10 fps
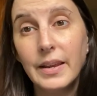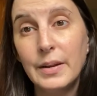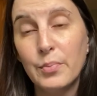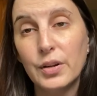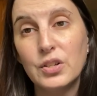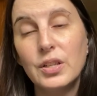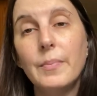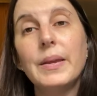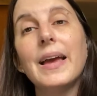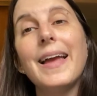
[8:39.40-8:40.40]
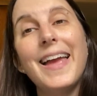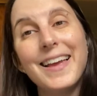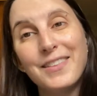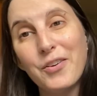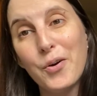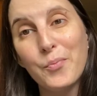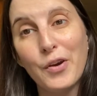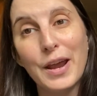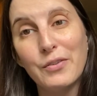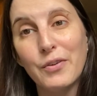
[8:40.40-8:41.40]
in British Columbia and the home
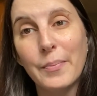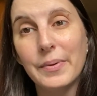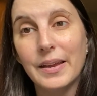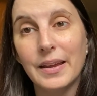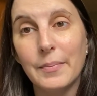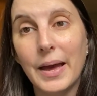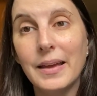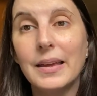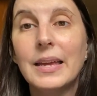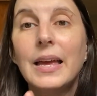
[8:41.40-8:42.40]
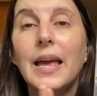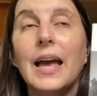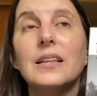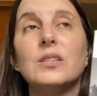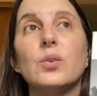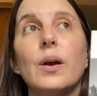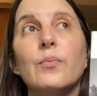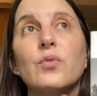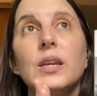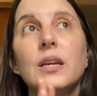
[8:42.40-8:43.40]
where I grew up in Quebec. And so
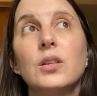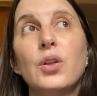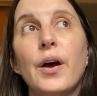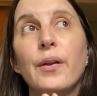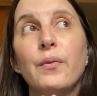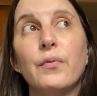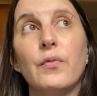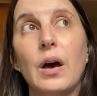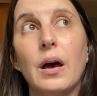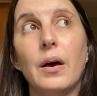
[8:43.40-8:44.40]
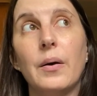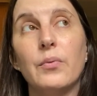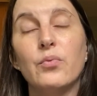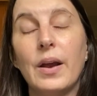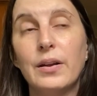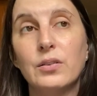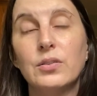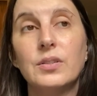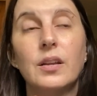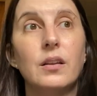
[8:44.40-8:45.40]
I'm reading a lot of
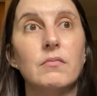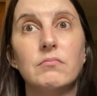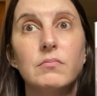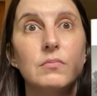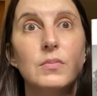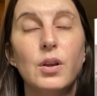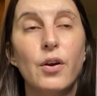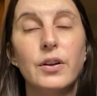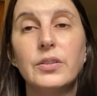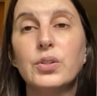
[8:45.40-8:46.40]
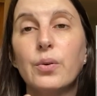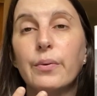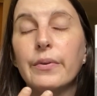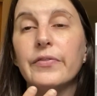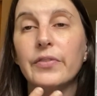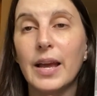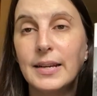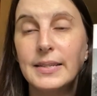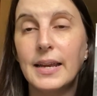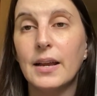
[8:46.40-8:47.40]
writers and artists who are
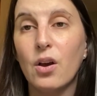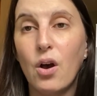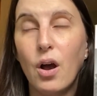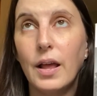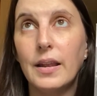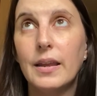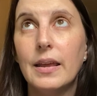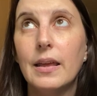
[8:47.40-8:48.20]
reflecting on